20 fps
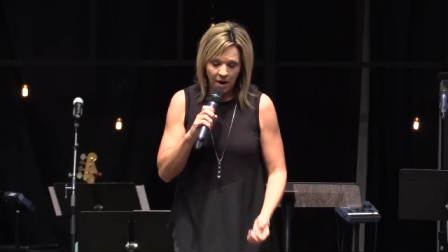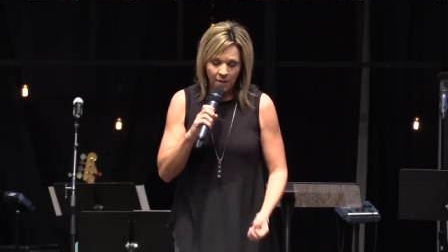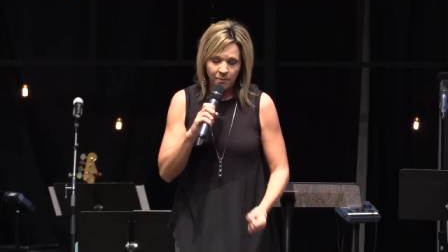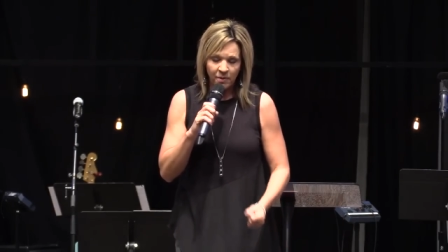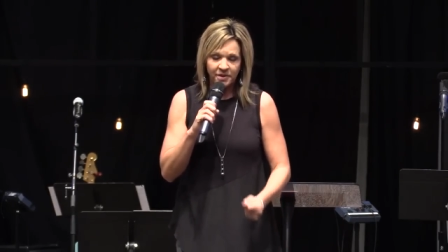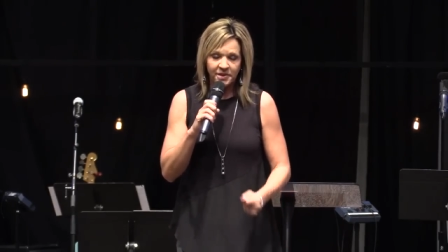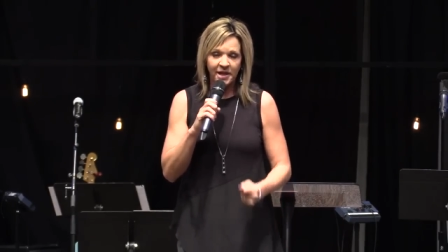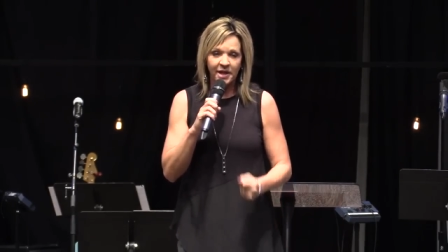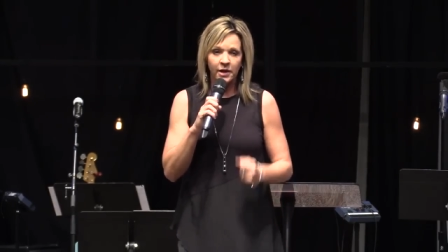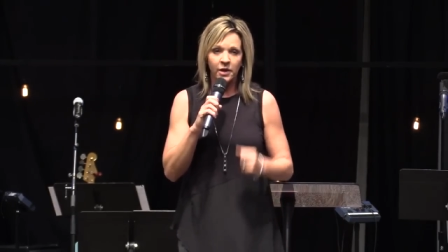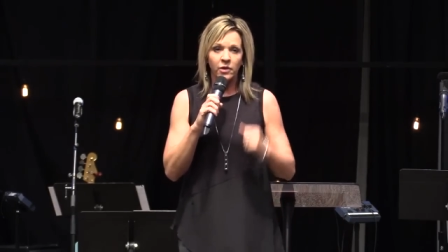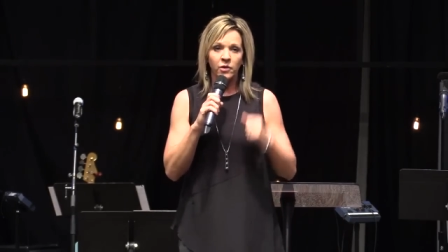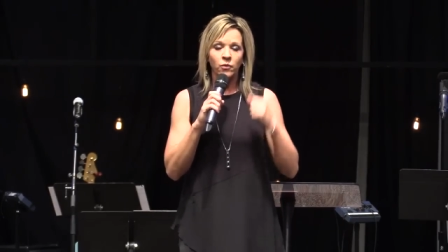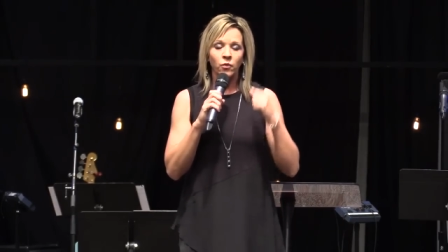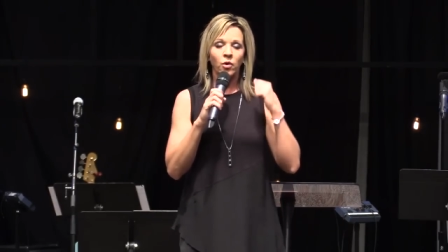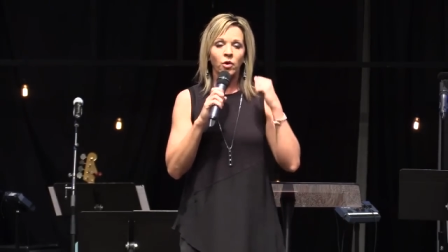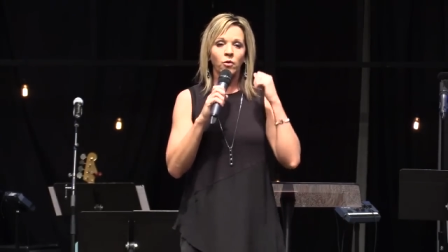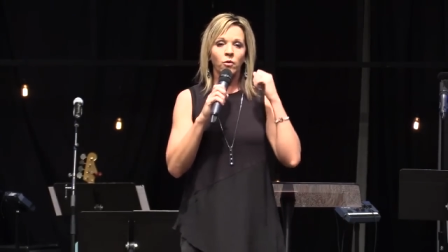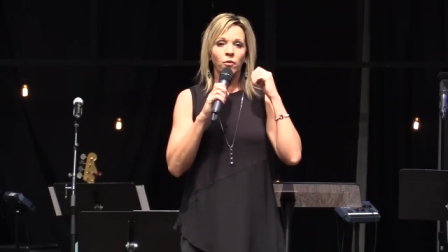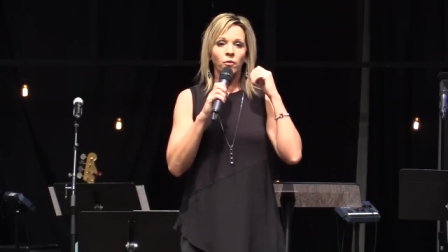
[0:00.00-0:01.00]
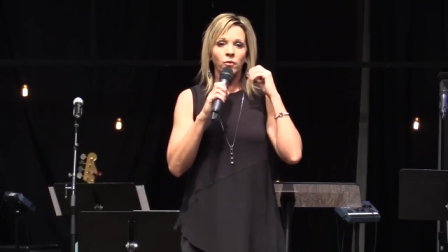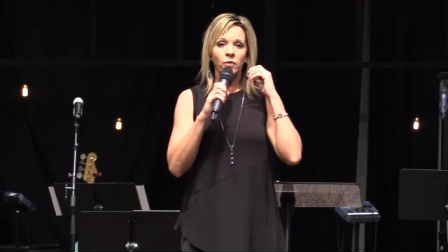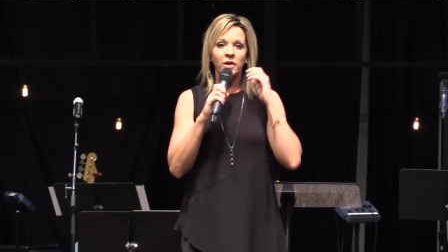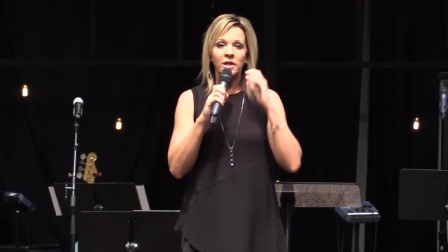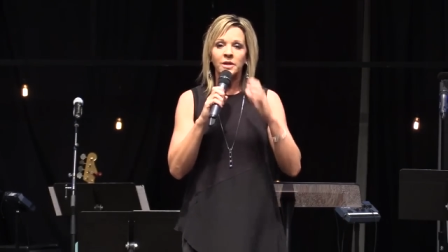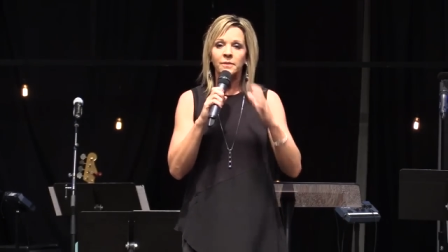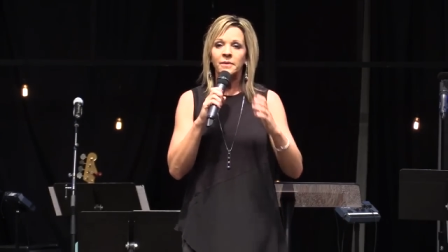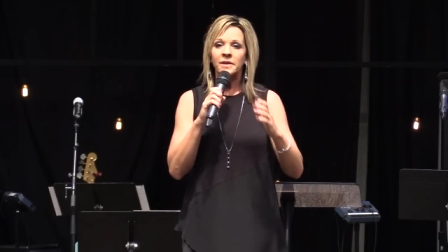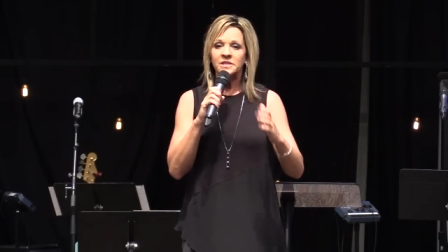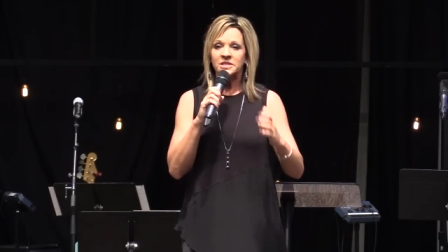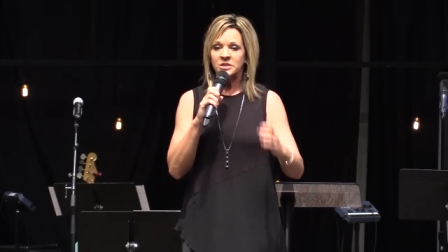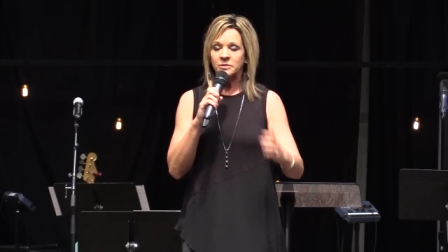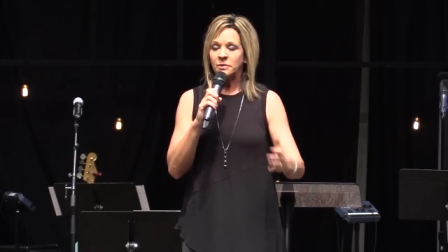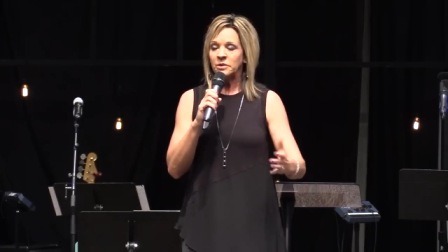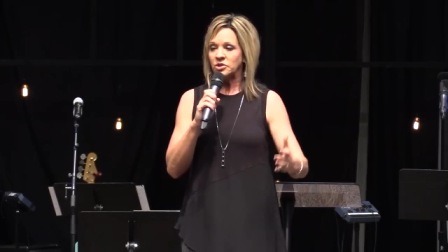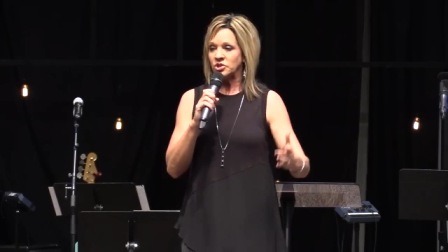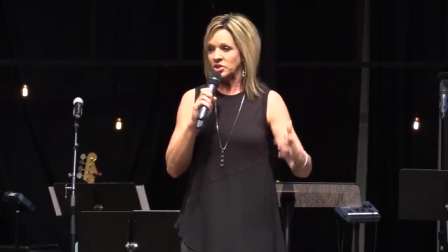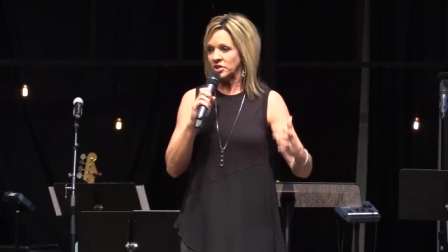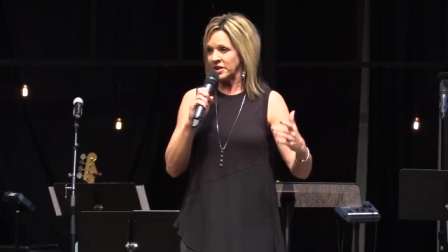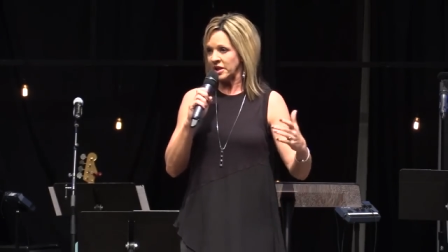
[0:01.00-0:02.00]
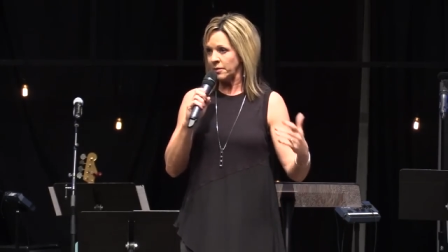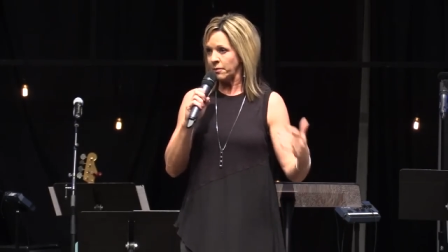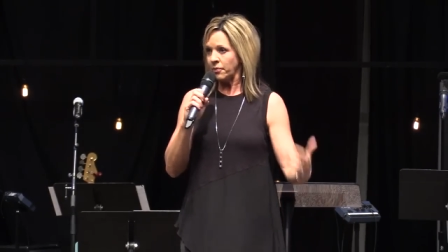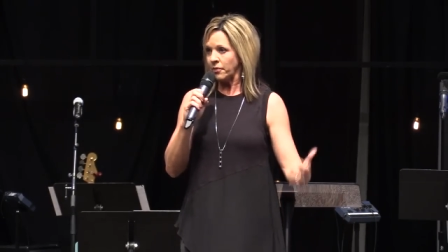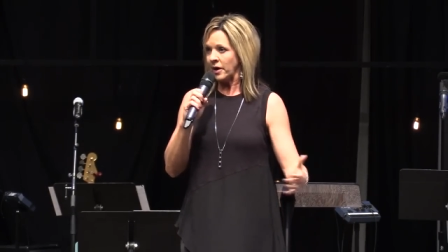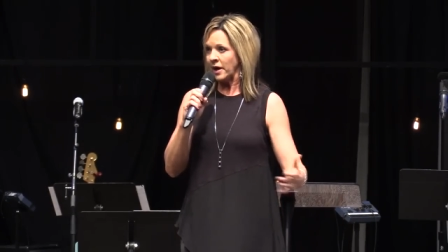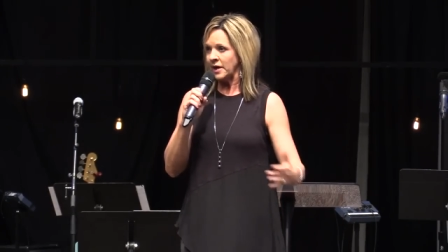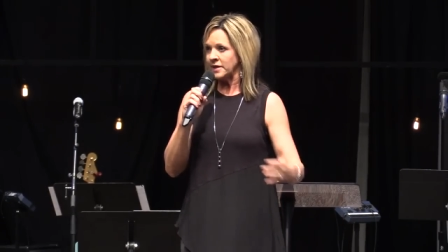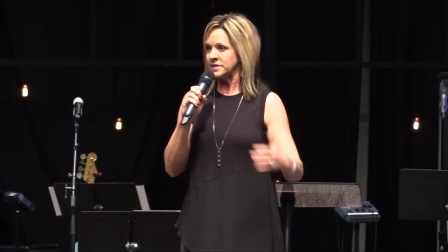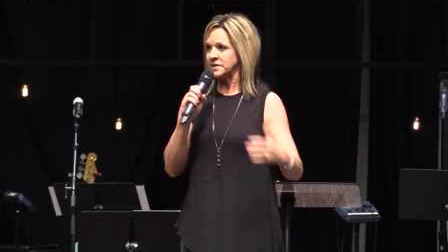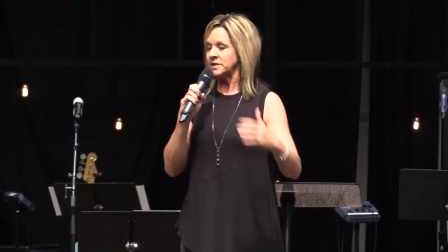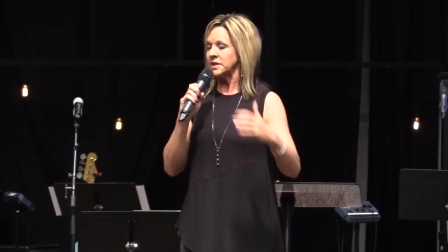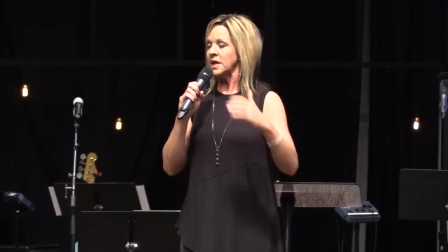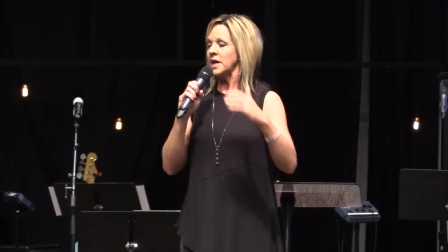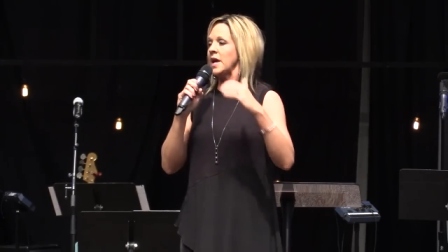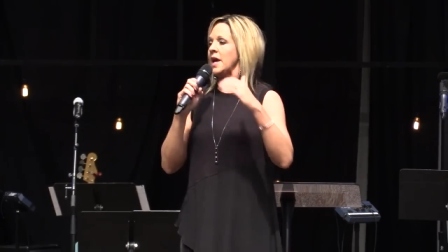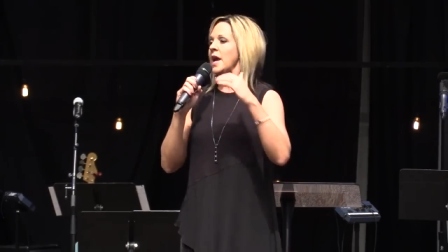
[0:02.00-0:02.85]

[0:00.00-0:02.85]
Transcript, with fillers: but they were really being spiritually oppressed,